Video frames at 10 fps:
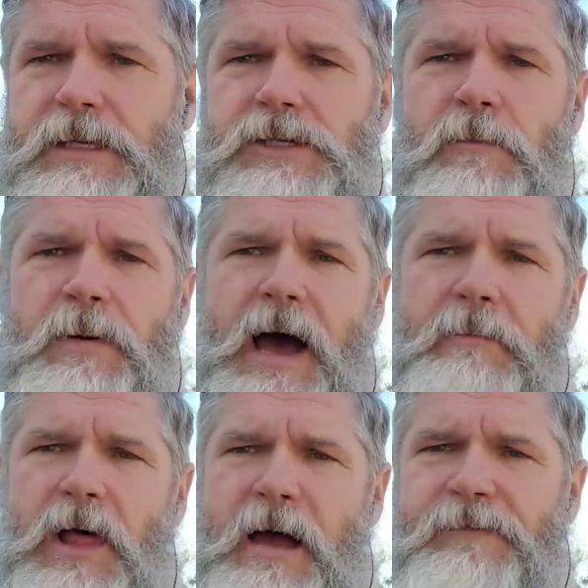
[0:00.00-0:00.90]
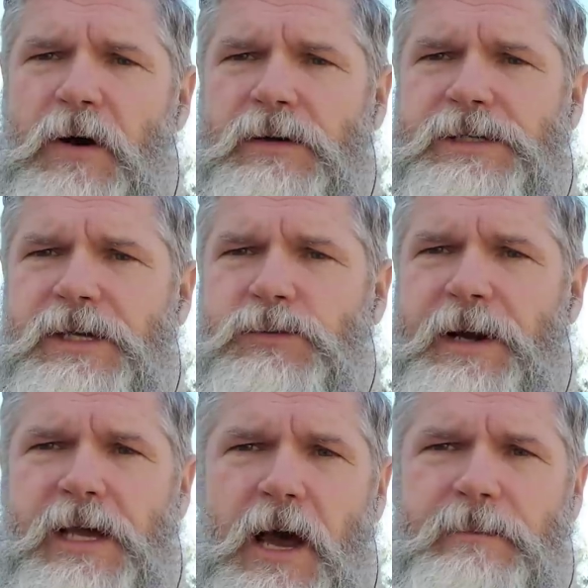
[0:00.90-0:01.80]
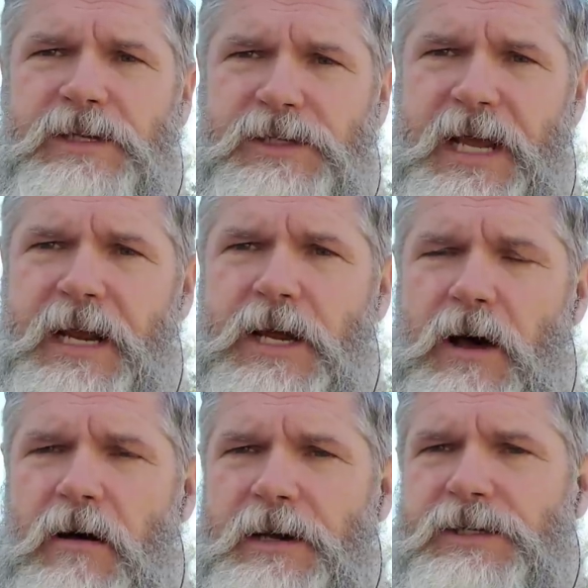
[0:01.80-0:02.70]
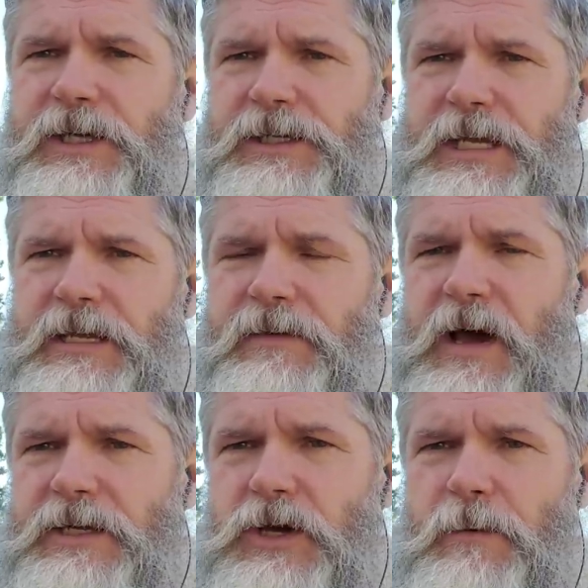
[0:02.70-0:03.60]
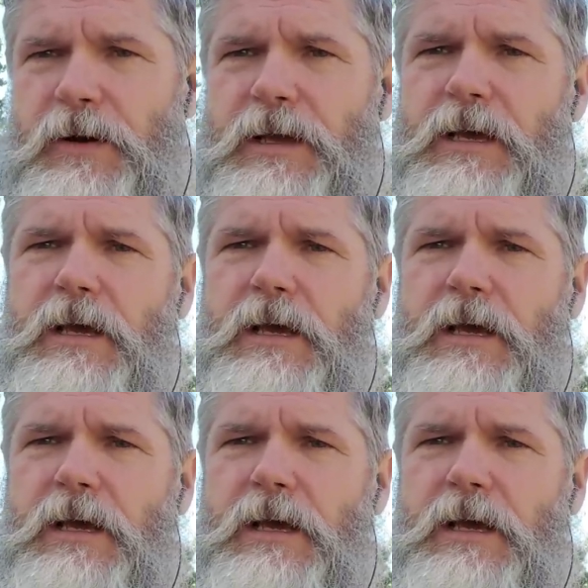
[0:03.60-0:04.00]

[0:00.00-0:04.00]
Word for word: So bottom line, folks, is when it comes to Senekal on the 16th of October,